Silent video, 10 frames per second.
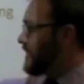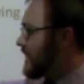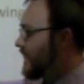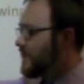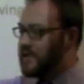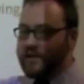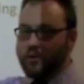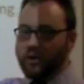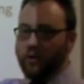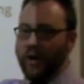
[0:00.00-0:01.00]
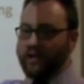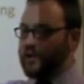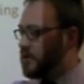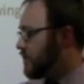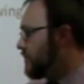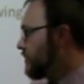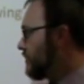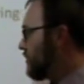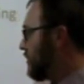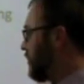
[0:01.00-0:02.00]
this sentence into a question,
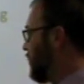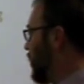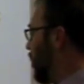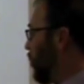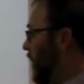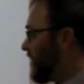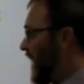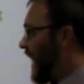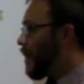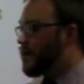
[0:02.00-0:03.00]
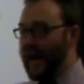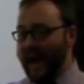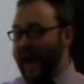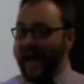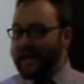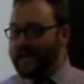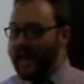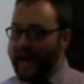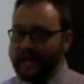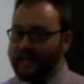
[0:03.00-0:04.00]
without
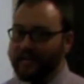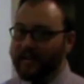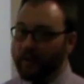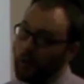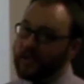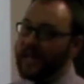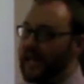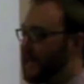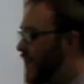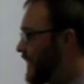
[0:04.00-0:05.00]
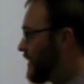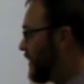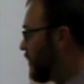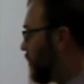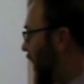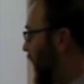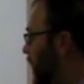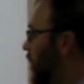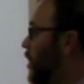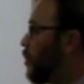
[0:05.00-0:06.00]
adding anything or taking anything
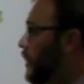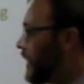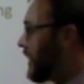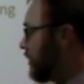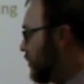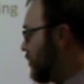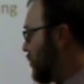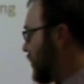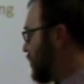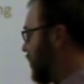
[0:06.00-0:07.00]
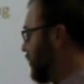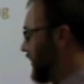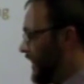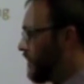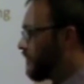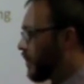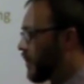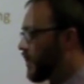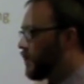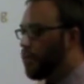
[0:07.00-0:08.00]
away, we can use what's called
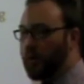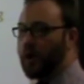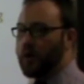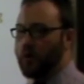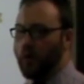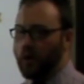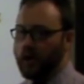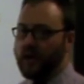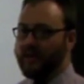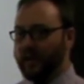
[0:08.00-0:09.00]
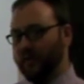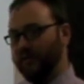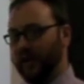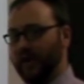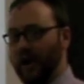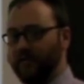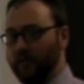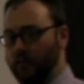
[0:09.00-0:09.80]
inverted word order. And I think you figure out